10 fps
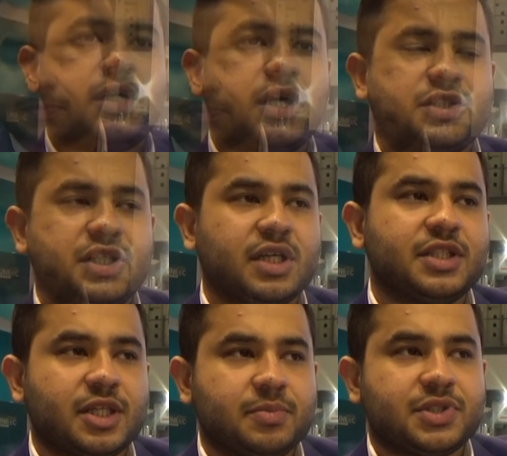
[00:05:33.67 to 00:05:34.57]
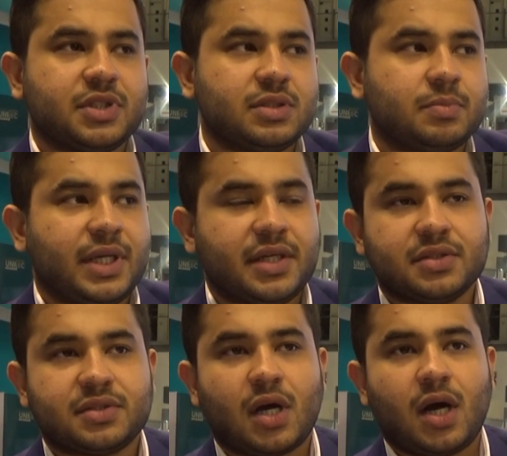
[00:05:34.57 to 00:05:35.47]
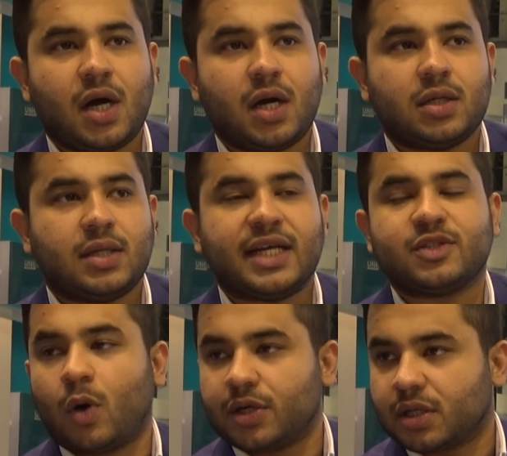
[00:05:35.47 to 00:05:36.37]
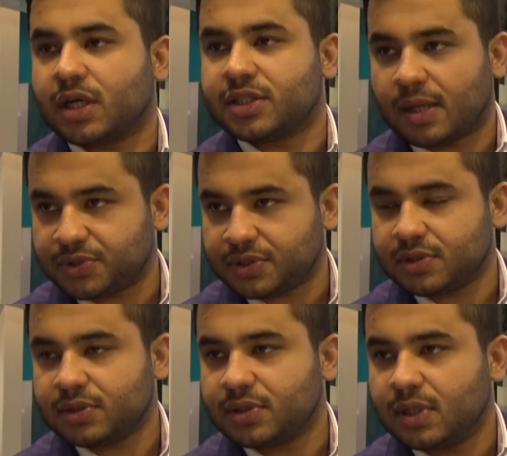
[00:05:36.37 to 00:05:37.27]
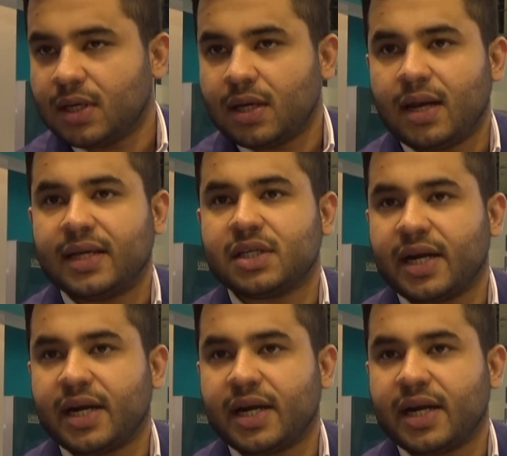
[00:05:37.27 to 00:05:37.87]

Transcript: Energy consumption means less water consumption, less